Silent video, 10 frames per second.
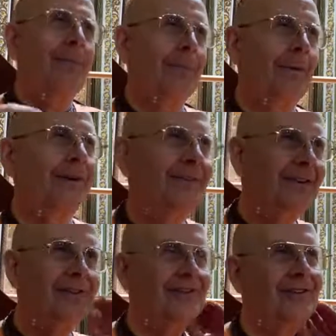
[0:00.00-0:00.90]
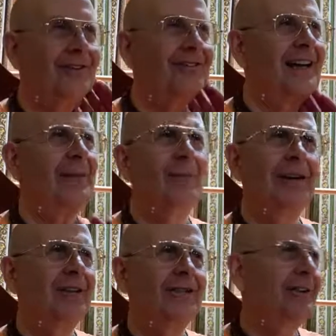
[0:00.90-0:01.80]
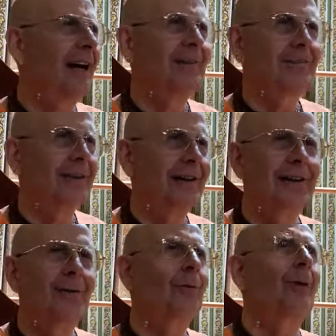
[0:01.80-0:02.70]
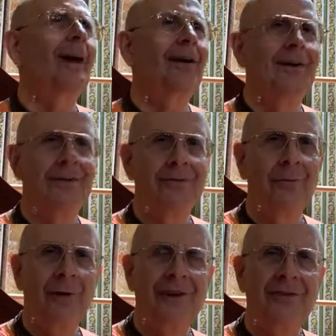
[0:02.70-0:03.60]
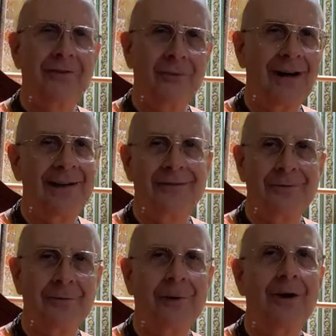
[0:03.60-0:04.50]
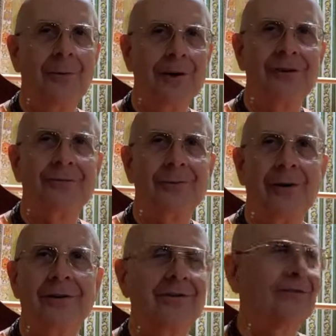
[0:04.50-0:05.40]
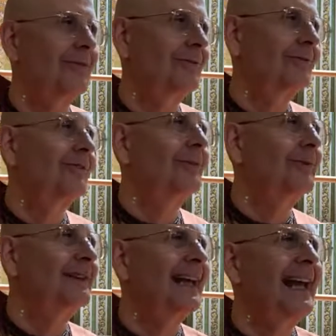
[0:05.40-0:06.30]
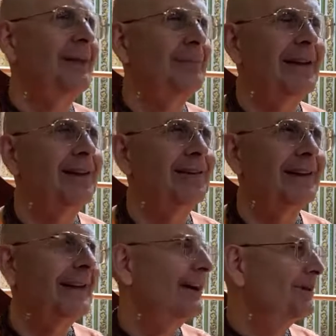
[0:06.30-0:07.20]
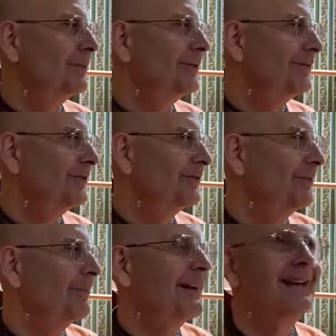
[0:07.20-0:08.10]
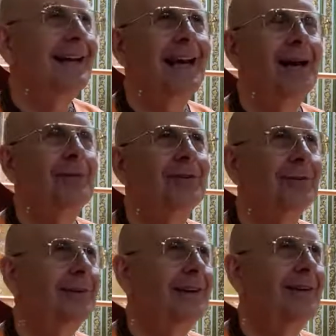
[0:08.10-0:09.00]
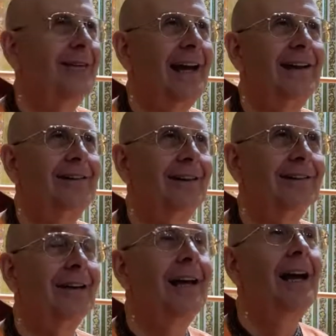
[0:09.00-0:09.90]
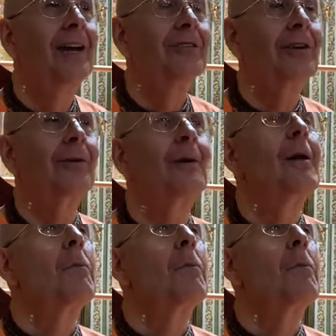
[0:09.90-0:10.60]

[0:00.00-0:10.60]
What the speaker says: previous to this time, one is not really aware of what is right or what is wrong, so someone can't be held accountable for something that happens when they're that young. So